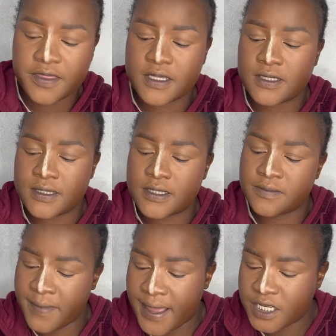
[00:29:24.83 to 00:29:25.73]
this
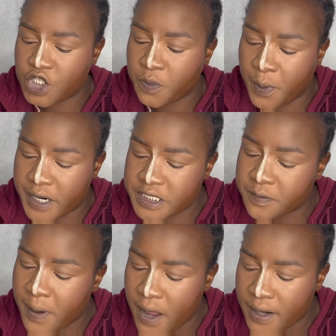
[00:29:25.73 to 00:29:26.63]
Smudge Press
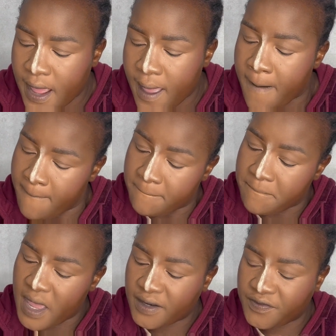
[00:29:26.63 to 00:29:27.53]
Powder
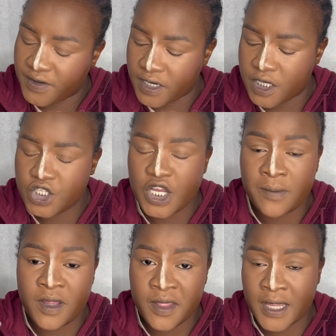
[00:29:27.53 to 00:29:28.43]
Matte Finish.
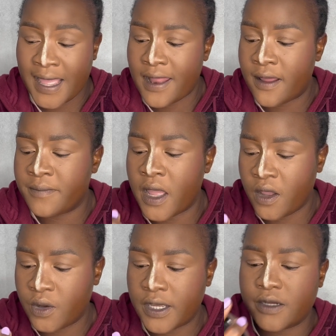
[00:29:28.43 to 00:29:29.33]
I'm in the color
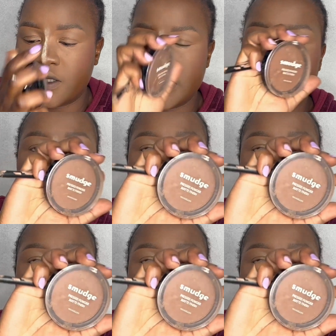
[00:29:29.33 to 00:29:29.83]
Mahogany,